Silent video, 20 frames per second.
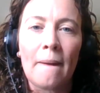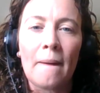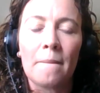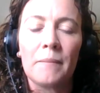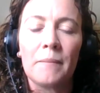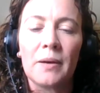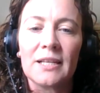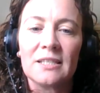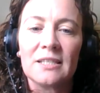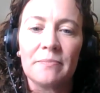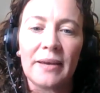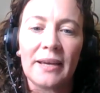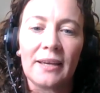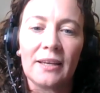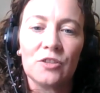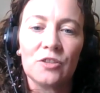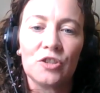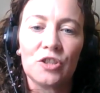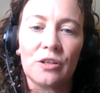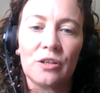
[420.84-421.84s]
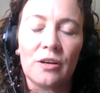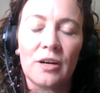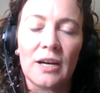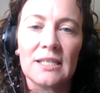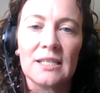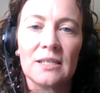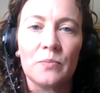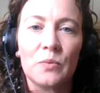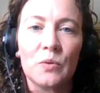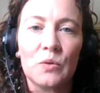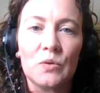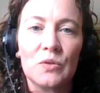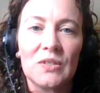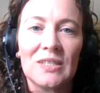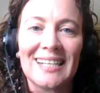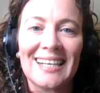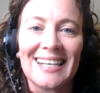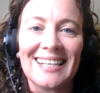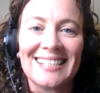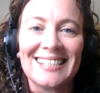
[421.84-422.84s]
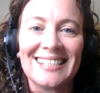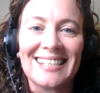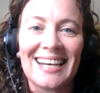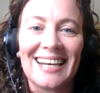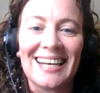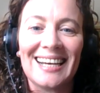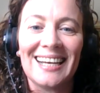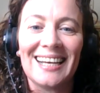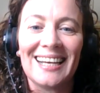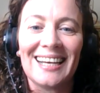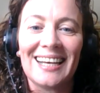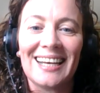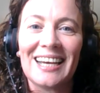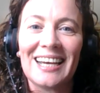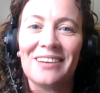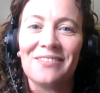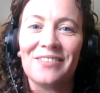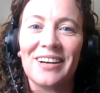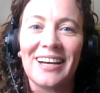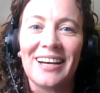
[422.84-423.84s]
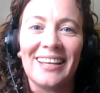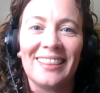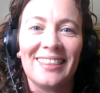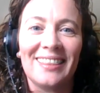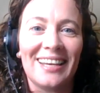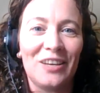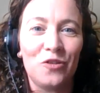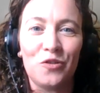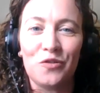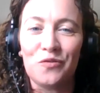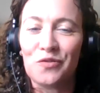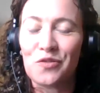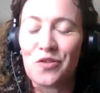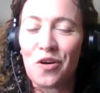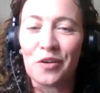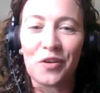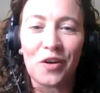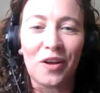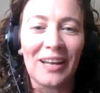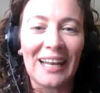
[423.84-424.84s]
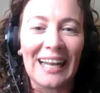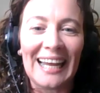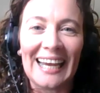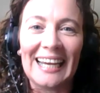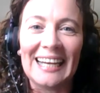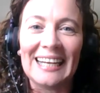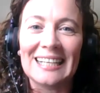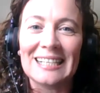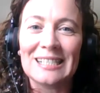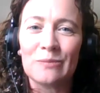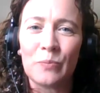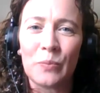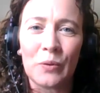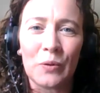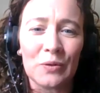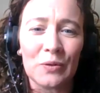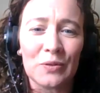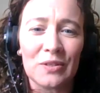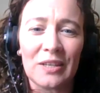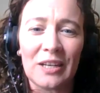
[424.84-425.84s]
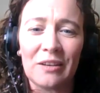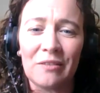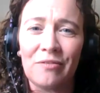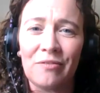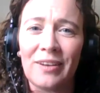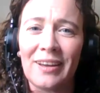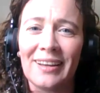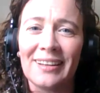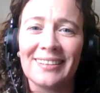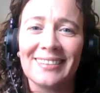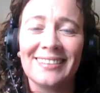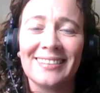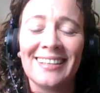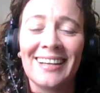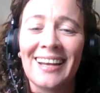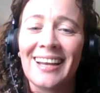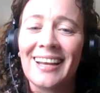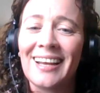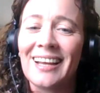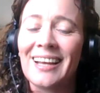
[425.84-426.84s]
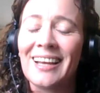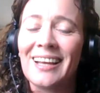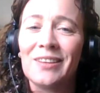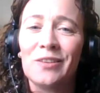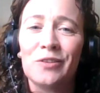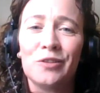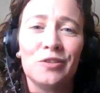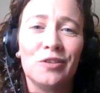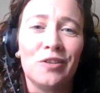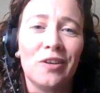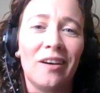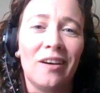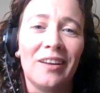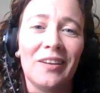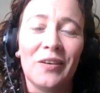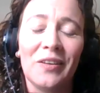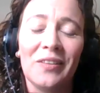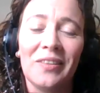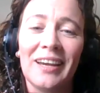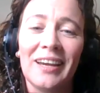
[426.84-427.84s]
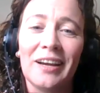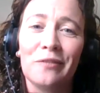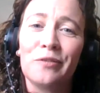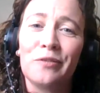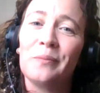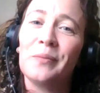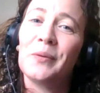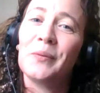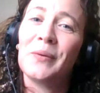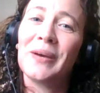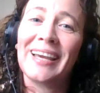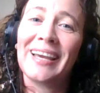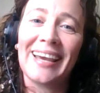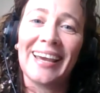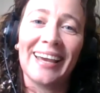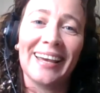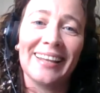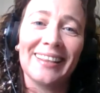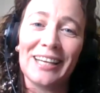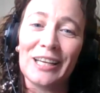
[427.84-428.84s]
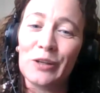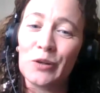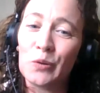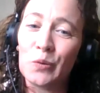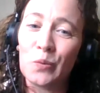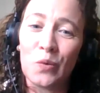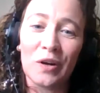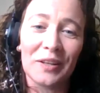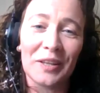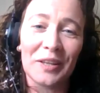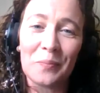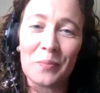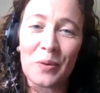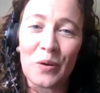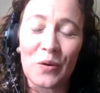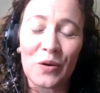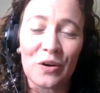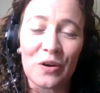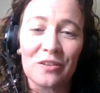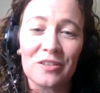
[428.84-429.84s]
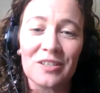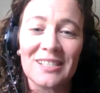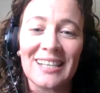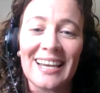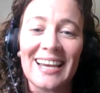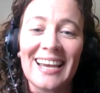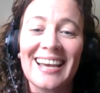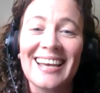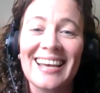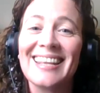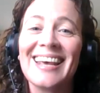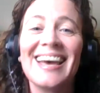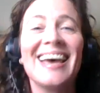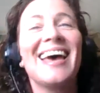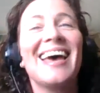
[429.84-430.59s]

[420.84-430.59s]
But it's making sure, I suppose, that everything you've got online is positive and there's nothing on there from the weekend that you don't want the employer seeing.